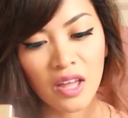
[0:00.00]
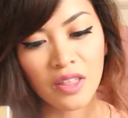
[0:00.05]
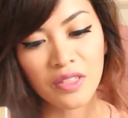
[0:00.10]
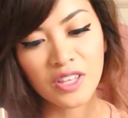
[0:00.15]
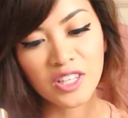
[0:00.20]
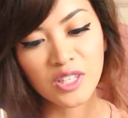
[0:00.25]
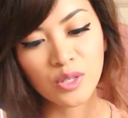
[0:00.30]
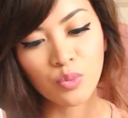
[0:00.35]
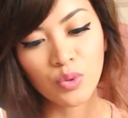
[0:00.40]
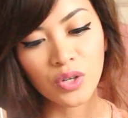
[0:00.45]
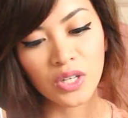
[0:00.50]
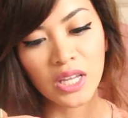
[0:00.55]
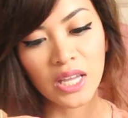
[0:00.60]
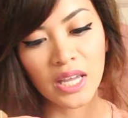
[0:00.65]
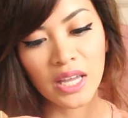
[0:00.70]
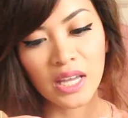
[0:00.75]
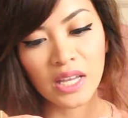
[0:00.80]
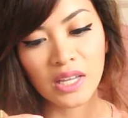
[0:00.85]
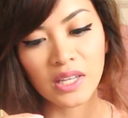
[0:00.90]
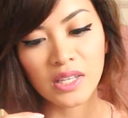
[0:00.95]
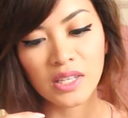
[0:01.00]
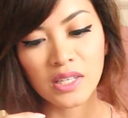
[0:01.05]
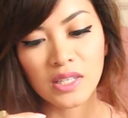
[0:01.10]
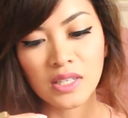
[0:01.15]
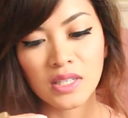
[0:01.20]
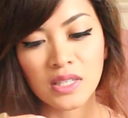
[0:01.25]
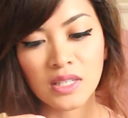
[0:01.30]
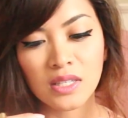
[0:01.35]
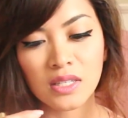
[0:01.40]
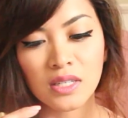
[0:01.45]
This one
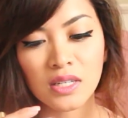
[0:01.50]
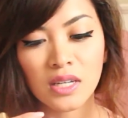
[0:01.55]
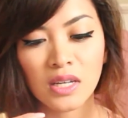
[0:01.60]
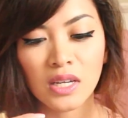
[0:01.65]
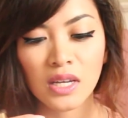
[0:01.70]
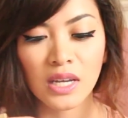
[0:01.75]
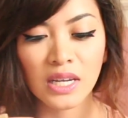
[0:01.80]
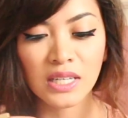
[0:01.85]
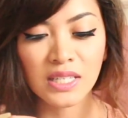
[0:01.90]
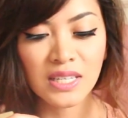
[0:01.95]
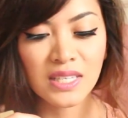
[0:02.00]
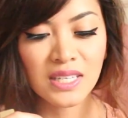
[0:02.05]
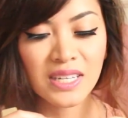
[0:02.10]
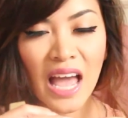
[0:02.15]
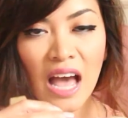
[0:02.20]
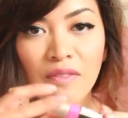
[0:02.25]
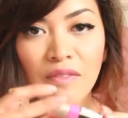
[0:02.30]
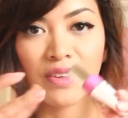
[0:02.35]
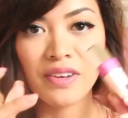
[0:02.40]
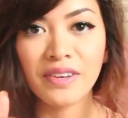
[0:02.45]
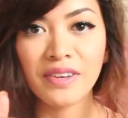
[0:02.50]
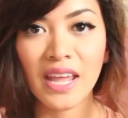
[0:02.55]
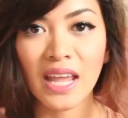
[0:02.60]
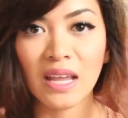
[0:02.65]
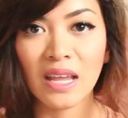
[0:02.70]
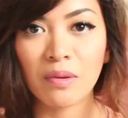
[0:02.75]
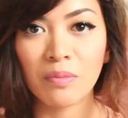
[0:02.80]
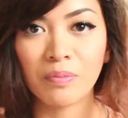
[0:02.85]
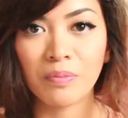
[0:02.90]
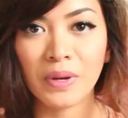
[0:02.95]
is, it doesn't have a
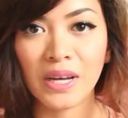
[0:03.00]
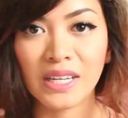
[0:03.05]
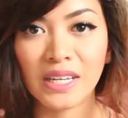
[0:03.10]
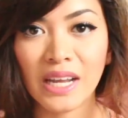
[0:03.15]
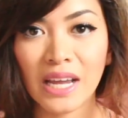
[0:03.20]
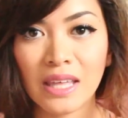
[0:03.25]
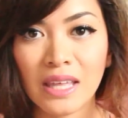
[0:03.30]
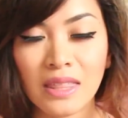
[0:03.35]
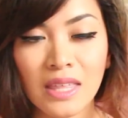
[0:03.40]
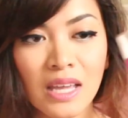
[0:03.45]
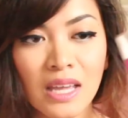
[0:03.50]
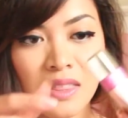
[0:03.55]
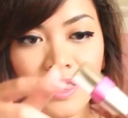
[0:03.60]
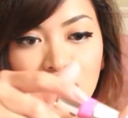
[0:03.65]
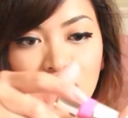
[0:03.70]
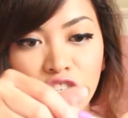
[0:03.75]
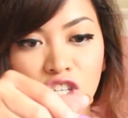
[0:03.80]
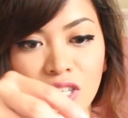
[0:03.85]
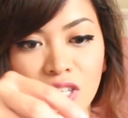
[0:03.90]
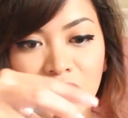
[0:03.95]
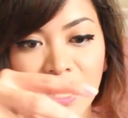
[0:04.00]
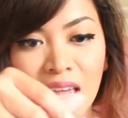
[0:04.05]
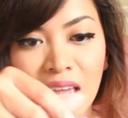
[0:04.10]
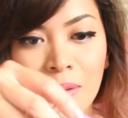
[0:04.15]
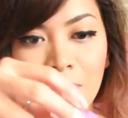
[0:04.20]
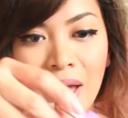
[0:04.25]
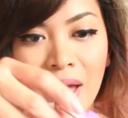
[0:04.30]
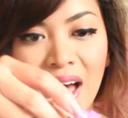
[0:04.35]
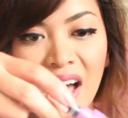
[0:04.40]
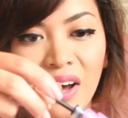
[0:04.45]
name, but I think this just
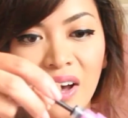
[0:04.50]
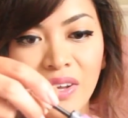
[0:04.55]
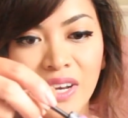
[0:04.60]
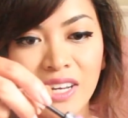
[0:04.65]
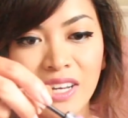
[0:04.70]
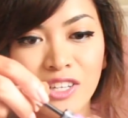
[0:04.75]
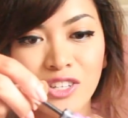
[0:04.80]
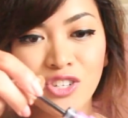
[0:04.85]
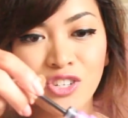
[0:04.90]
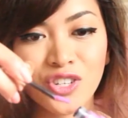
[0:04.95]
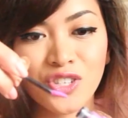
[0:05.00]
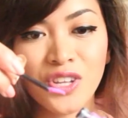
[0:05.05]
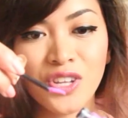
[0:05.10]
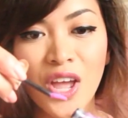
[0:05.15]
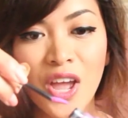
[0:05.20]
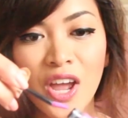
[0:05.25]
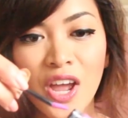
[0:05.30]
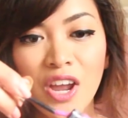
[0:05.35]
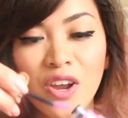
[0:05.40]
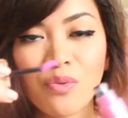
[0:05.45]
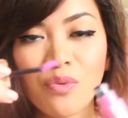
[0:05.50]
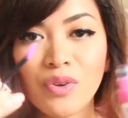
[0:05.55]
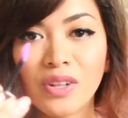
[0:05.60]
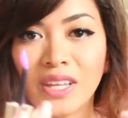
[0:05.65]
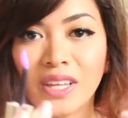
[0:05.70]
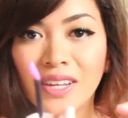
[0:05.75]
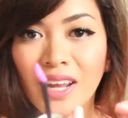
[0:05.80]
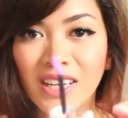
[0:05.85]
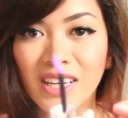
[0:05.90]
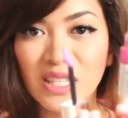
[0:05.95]
came out, and it's just a
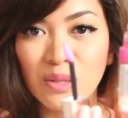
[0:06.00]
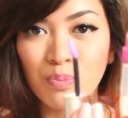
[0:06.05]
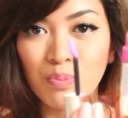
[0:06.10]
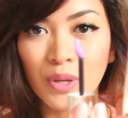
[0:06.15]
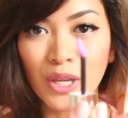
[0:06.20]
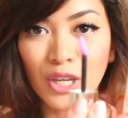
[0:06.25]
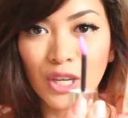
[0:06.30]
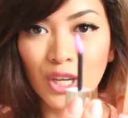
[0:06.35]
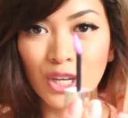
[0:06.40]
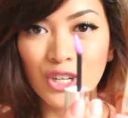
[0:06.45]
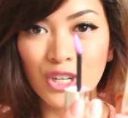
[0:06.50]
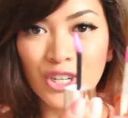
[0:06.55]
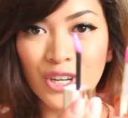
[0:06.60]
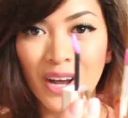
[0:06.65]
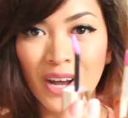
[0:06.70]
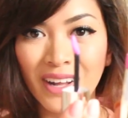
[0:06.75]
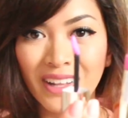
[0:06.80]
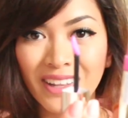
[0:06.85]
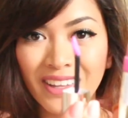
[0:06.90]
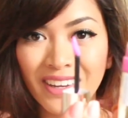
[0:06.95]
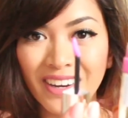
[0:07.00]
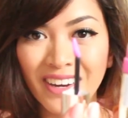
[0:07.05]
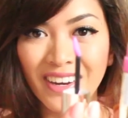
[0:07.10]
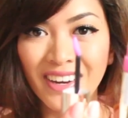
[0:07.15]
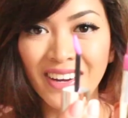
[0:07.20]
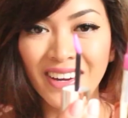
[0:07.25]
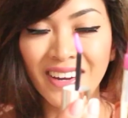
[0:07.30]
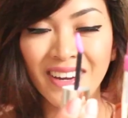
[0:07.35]
really nice pinkish color.